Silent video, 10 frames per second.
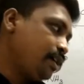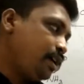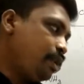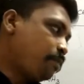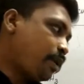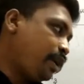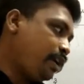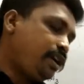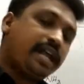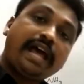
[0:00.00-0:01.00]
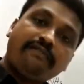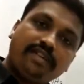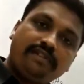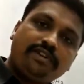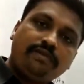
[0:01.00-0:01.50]
In polydentate, I have
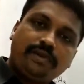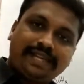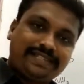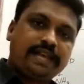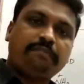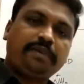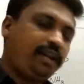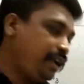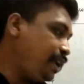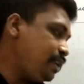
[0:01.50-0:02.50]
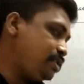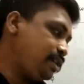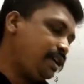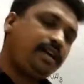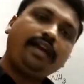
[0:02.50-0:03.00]
given you an example,
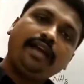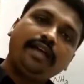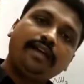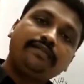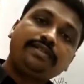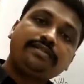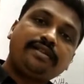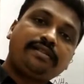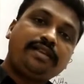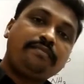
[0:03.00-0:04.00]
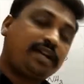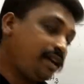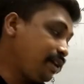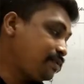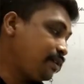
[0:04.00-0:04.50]
EDTA, which is nothing but a
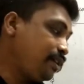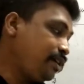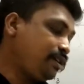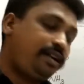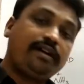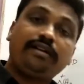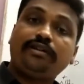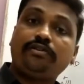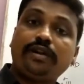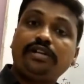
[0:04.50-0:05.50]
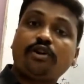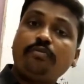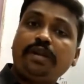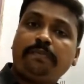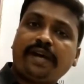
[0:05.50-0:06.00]
hexadentate ligand. It donates how
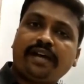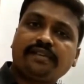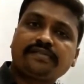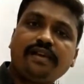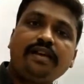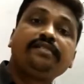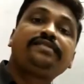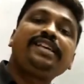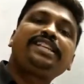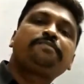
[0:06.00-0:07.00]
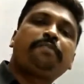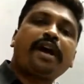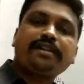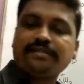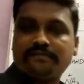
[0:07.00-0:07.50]
many pairs? 6
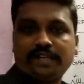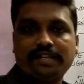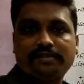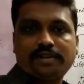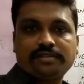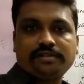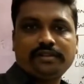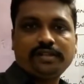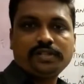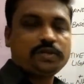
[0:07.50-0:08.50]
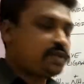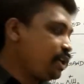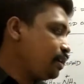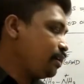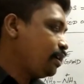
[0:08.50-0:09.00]
pairs of electrons. So
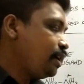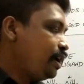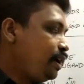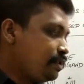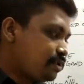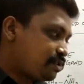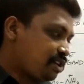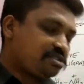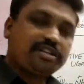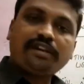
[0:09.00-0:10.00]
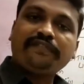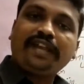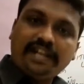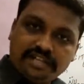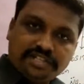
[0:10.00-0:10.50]
here, it is the structure of
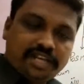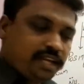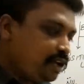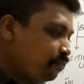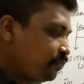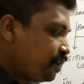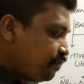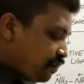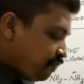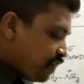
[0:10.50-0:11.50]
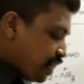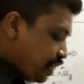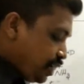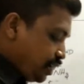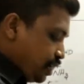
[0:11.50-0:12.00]
EDTA, from
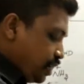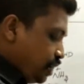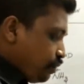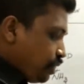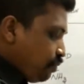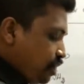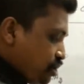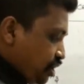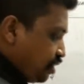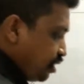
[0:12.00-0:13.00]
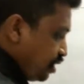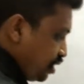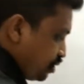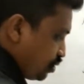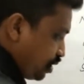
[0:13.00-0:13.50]
where you can mention.
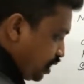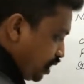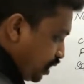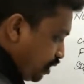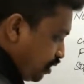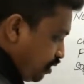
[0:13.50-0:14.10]
So here,